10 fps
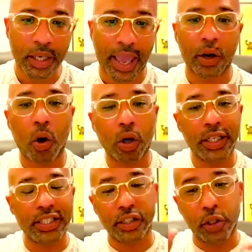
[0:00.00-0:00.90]
And all
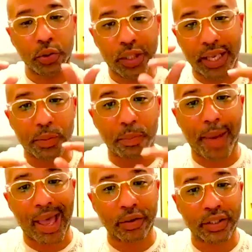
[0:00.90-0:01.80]
these little things
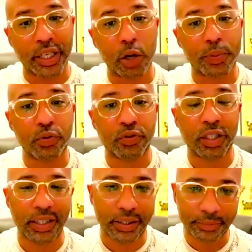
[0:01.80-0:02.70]
matter to help you
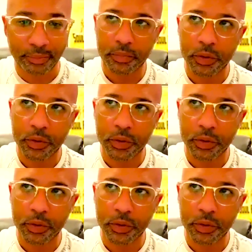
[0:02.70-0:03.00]
really,